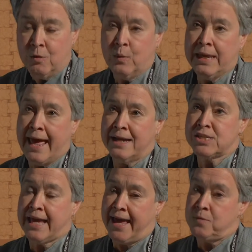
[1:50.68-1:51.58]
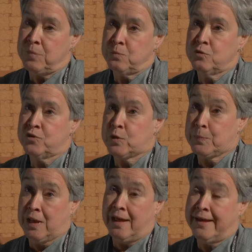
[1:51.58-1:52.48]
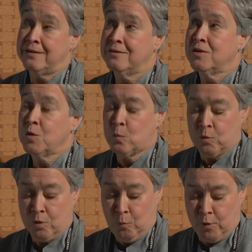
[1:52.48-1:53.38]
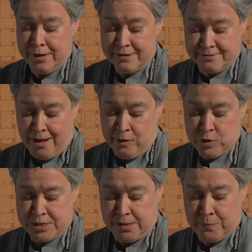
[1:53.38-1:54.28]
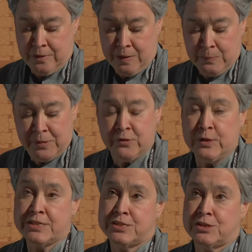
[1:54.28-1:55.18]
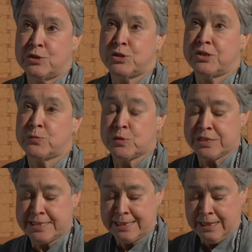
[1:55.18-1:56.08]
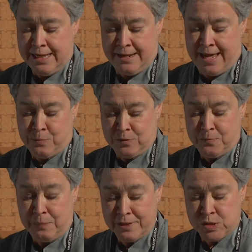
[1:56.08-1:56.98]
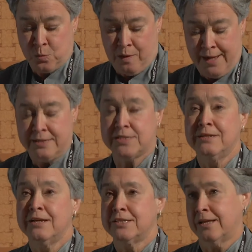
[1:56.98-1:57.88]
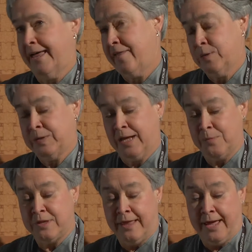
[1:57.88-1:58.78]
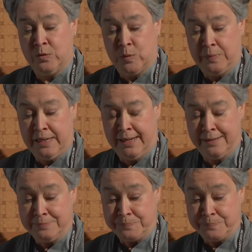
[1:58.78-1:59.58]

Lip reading: We'd actually had members who applied, were awarded a scholarship, but their institutions were still unable, budget-wise, to allow them to come to the annual meeting.